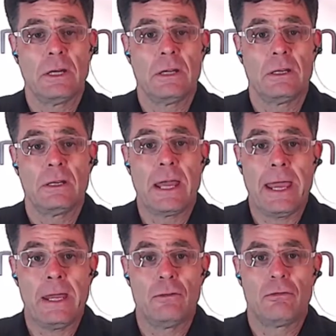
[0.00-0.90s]

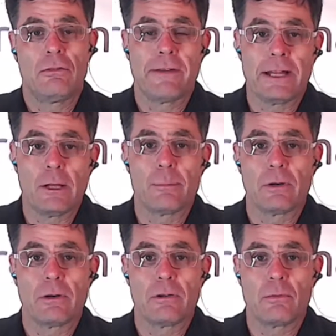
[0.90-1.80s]
engage
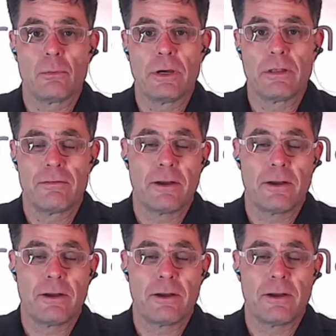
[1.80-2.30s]
developers with